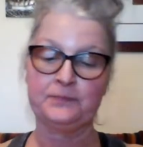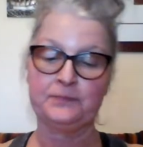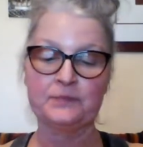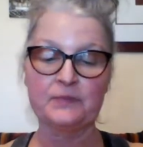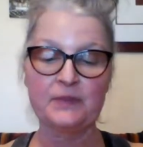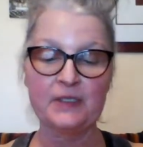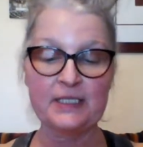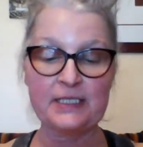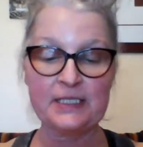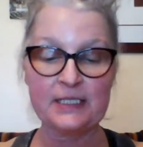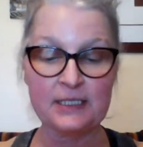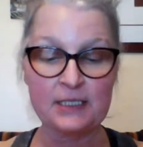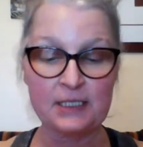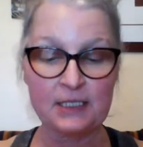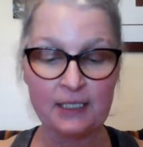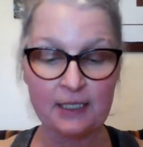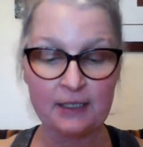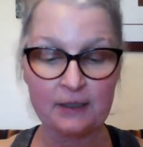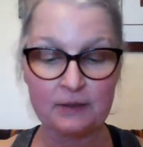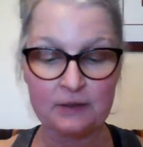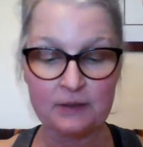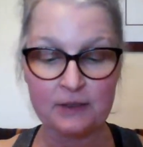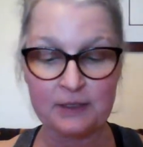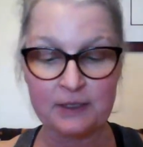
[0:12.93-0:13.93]
It's
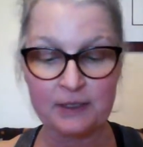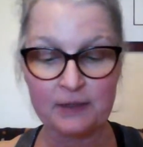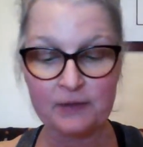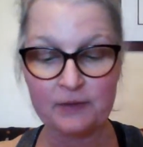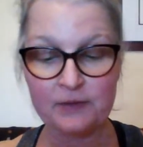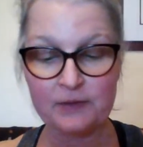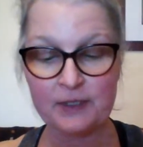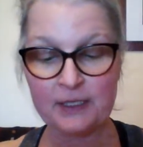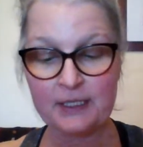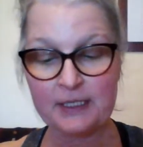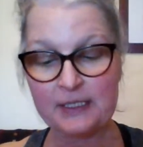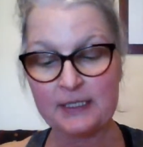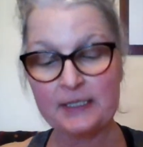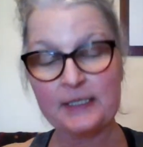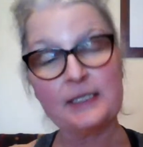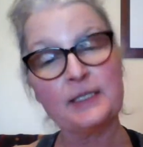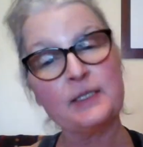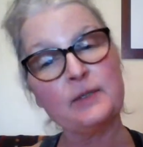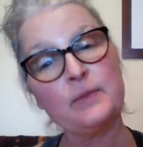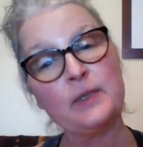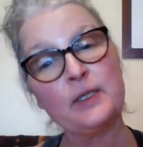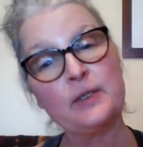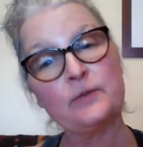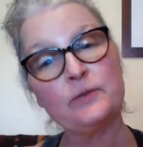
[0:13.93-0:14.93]
entitled Another Nice Thing
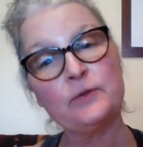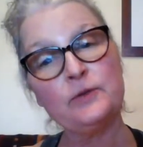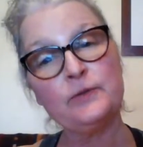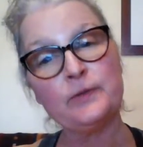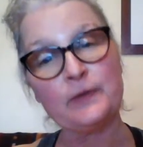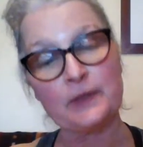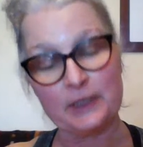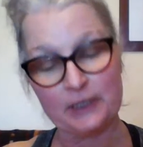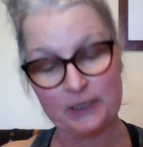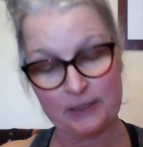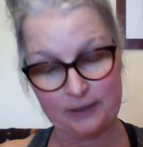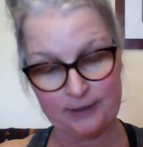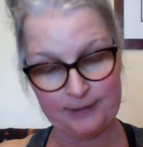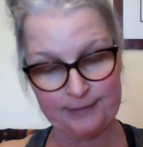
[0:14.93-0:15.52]
About Rufus.